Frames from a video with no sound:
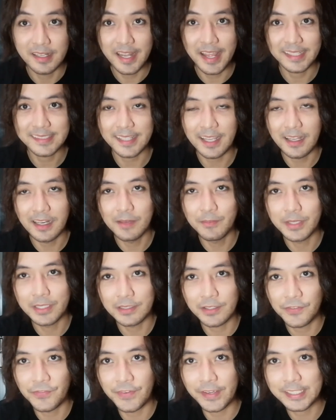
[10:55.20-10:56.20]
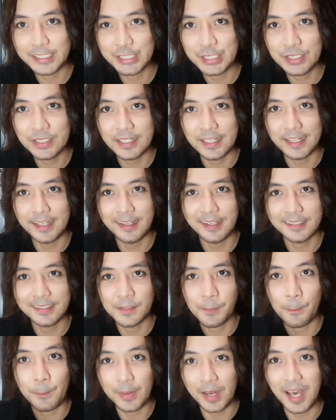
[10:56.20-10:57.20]
next element of fiction
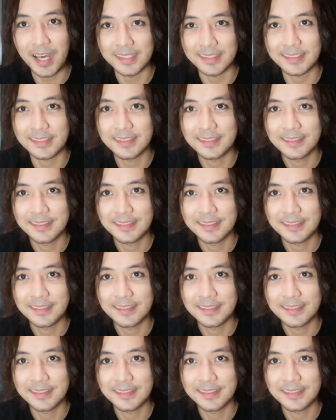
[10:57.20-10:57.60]
is plot.